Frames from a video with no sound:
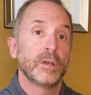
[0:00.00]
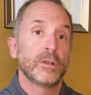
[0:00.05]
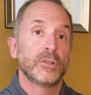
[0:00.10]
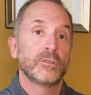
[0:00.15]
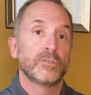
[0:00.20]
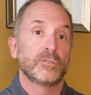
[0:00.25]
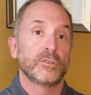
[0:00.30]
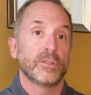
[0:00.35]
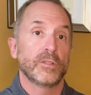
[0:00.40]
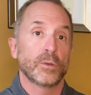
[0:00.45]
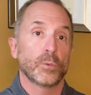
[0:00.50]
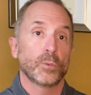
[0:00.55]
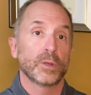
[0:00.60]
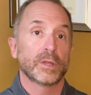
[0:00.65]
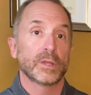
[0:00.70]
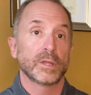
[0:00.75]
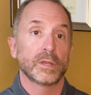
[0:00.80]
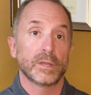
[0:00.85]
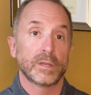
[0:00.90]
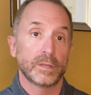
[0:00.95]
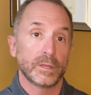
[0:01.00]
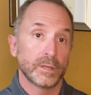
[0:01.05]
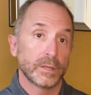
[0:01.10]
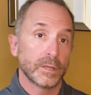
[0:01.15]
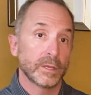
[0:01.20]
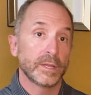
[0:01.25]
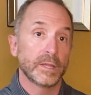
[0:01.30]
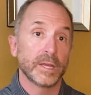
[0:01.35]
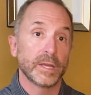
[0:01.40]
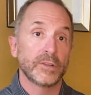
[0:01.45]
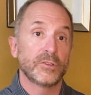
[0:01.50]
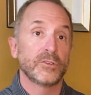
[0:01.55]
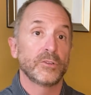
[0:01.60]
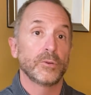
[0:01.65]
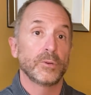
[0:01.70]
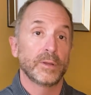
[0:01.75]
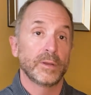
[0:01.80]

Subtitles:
so that we can get you